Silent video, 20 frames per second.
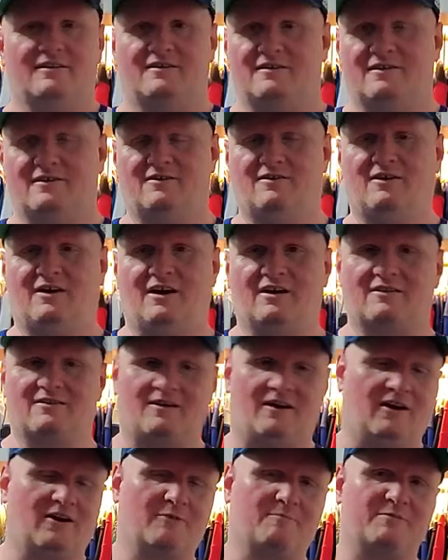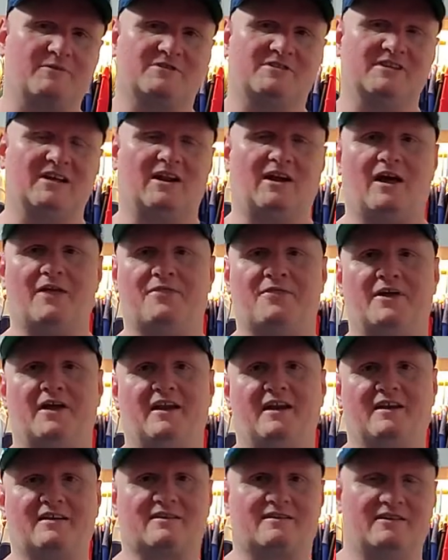you know, 100%,
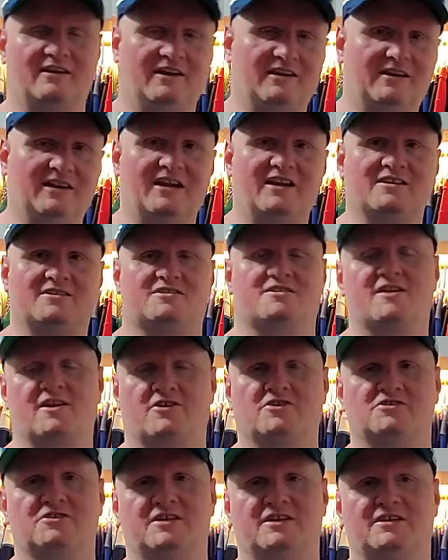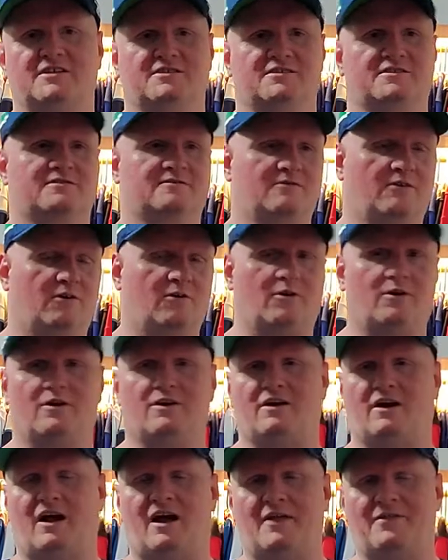authentic Adidas jerseys
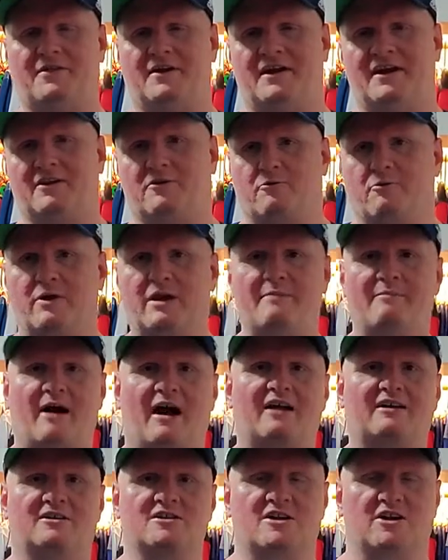or authentic Reebok